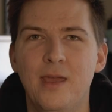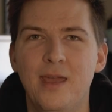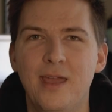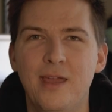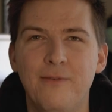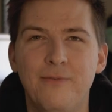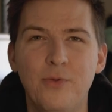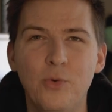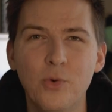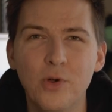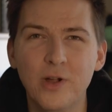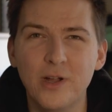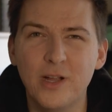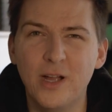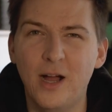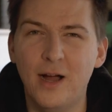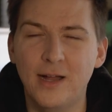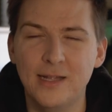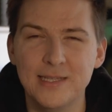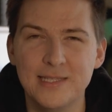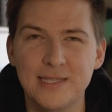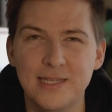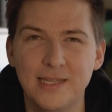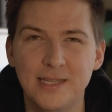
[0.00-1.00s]
If you are
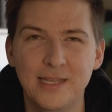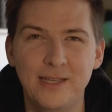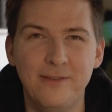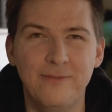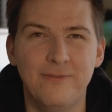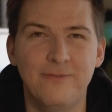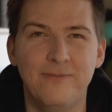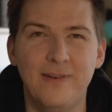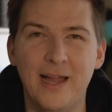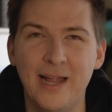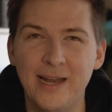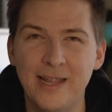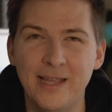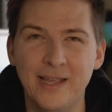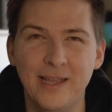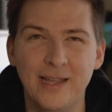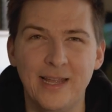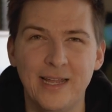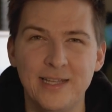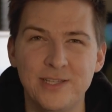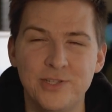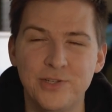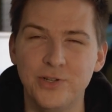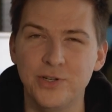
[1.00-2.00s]
constantly fighting
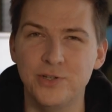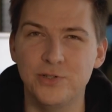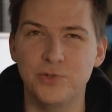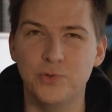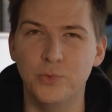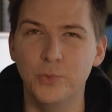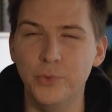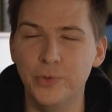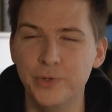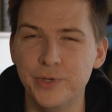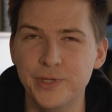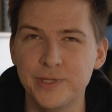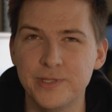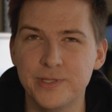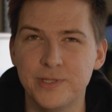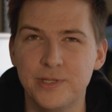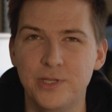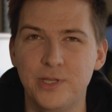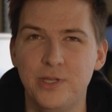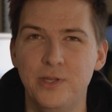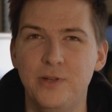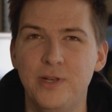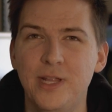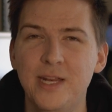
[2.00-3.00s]
against your tools,
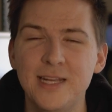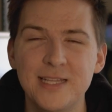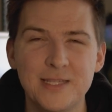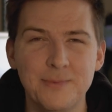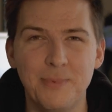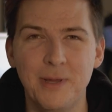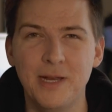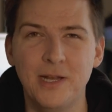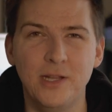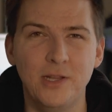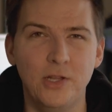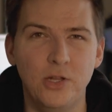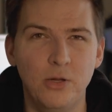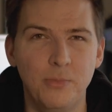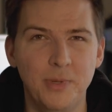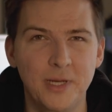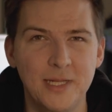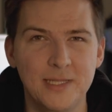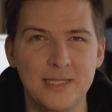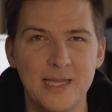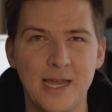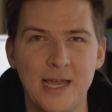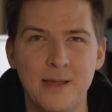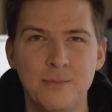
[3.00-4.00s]
you need to spend a little bit of
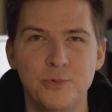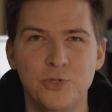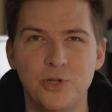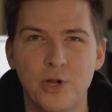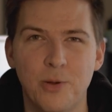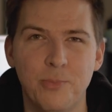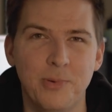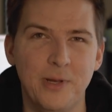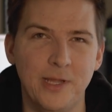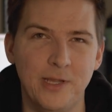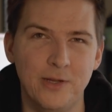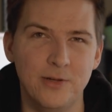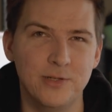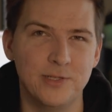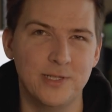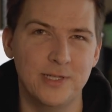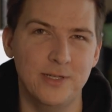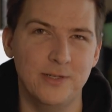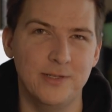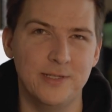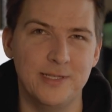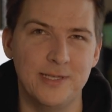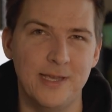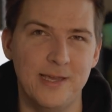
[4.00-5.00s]
time sharpening your
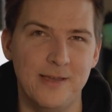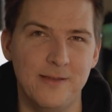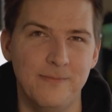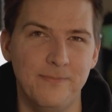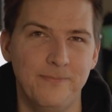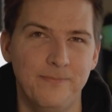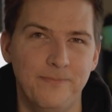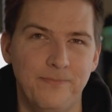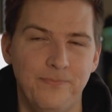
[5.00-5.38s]
skill set.